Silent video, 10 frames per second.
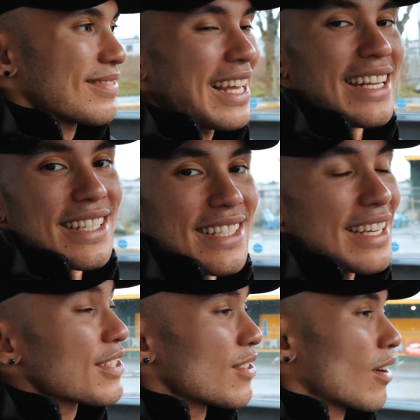it
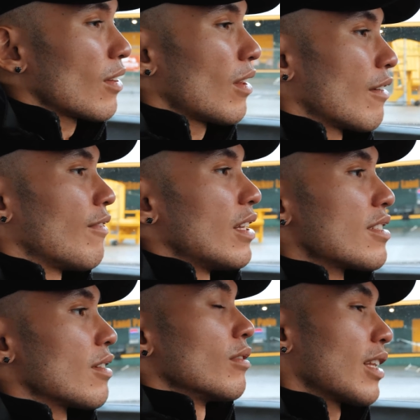is not a lot of fun.
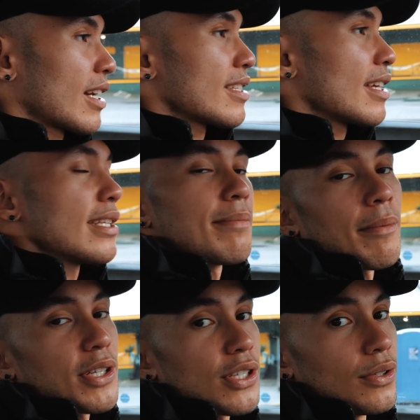So like I said, tip
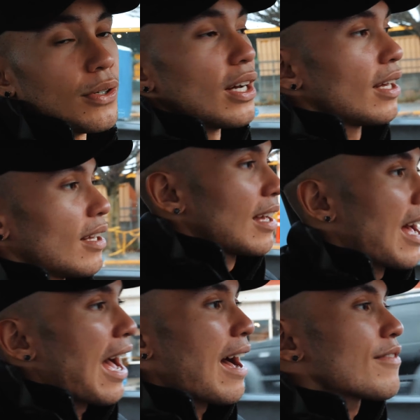number 2,
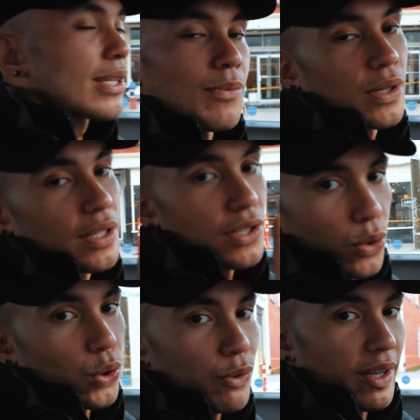have someone to
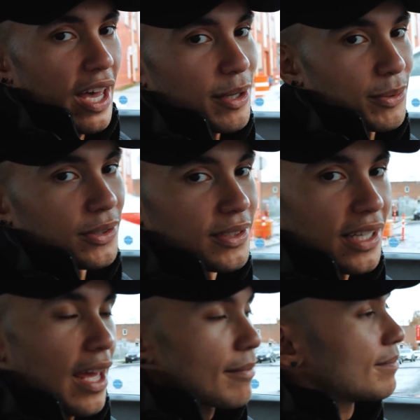hold you accountable
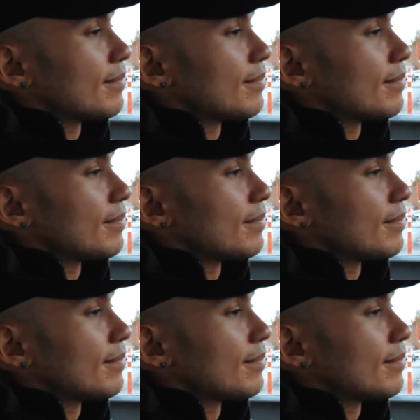again.